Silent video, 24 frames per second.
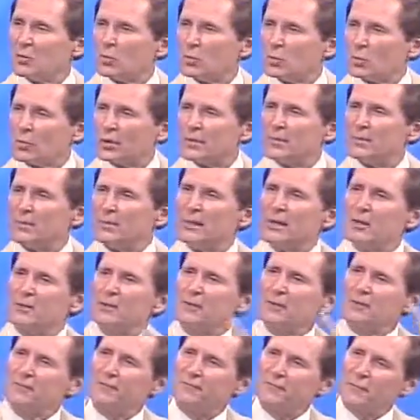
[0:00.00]
worried
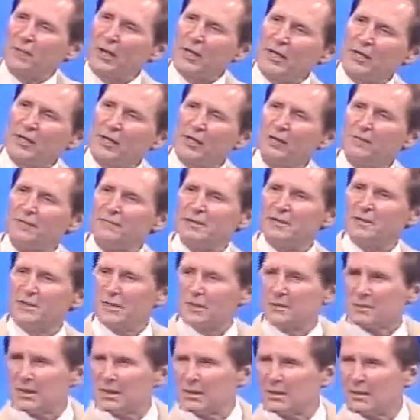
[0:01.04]
about, afraid of,
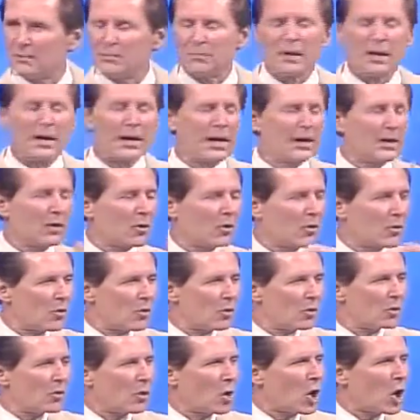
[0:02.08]
intimidated by,
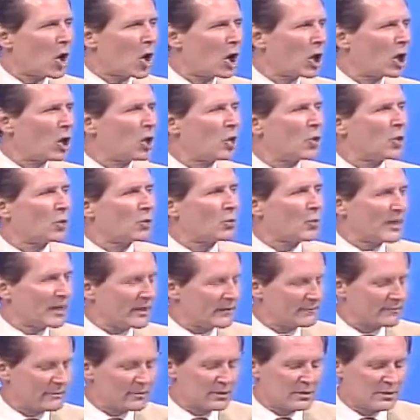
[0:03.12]
or wrong, or
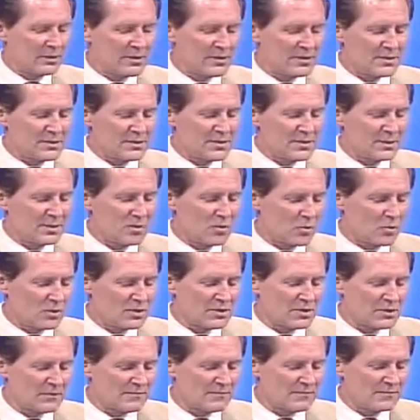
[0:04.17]
whatever is the
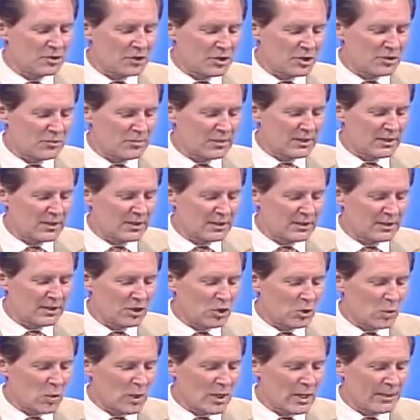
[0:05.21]
course of judgment that can
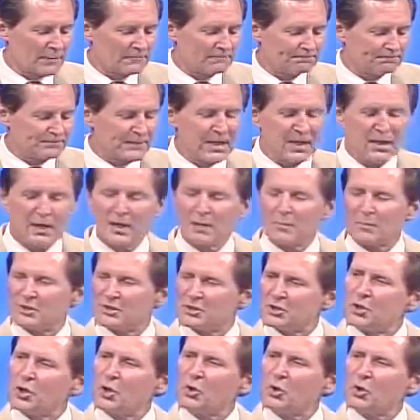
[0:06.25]
go on. But